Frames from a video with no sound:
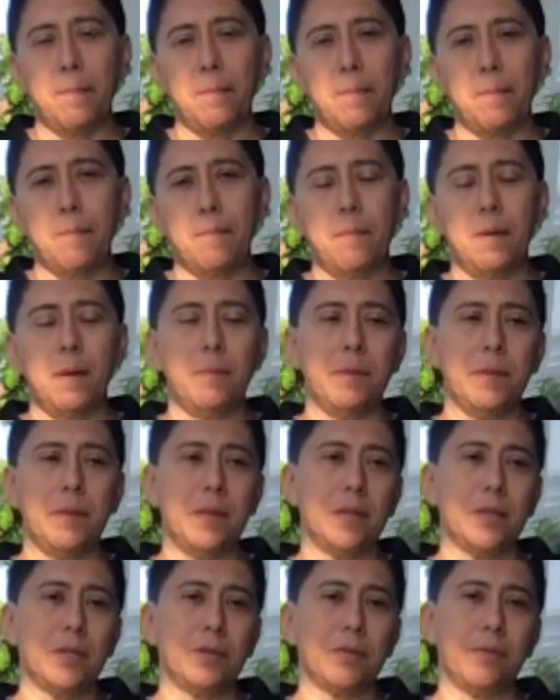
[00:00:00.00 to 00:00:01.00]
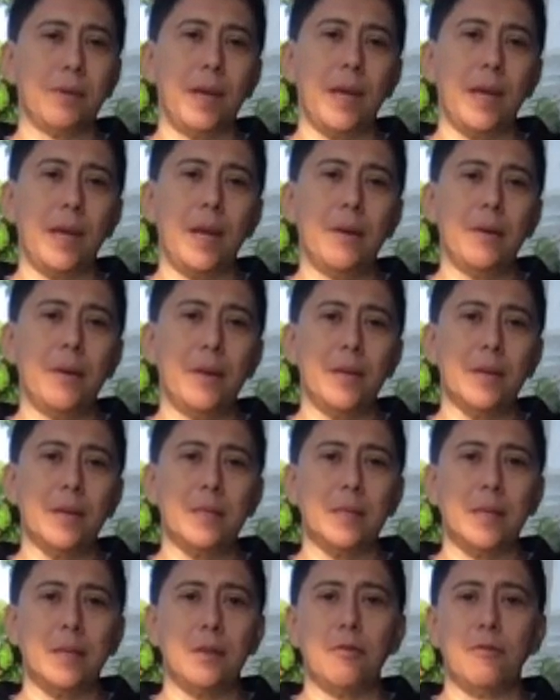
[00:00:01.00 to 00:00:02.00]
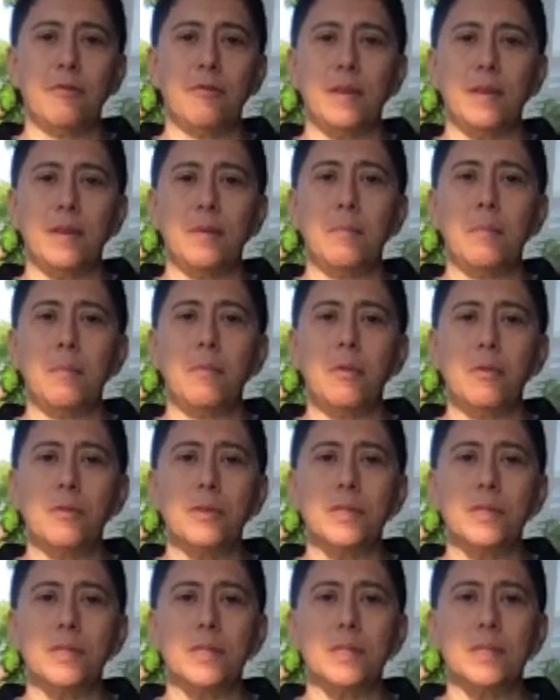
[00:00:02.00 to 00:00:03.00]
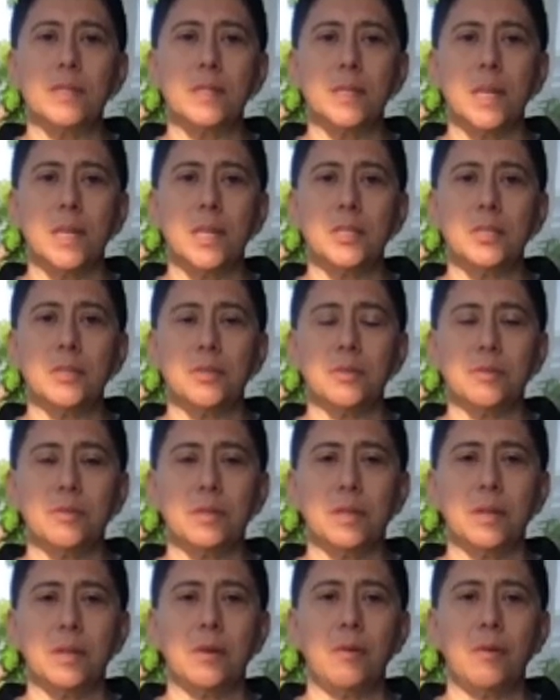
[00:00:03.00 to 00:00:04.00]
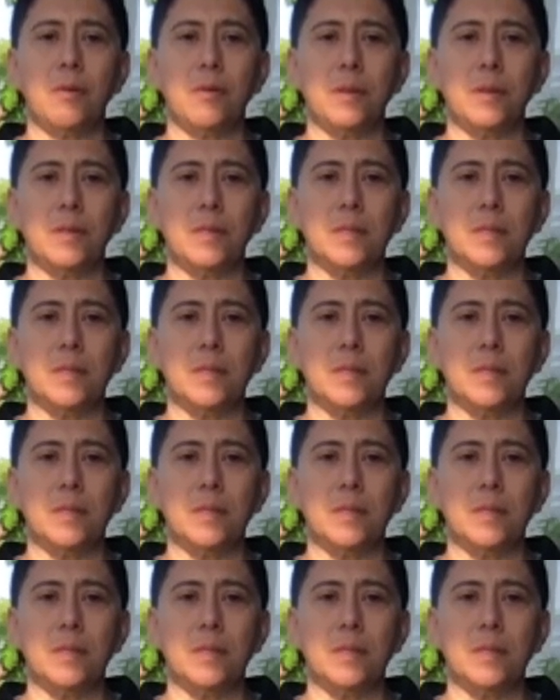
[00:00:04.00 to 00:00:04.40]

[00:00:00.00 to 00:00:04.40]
Maybe there's some areas that you feel more sensations than others.